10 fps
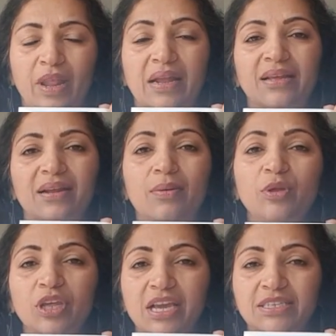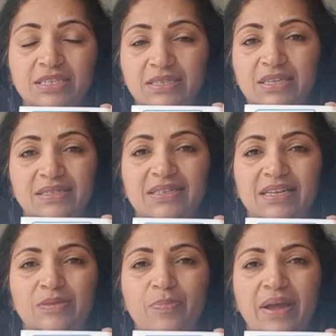and their communication skills
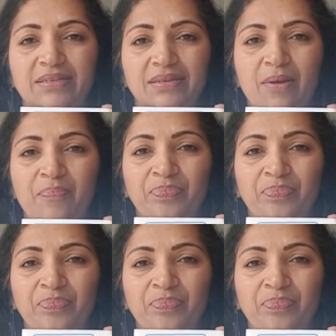gets better.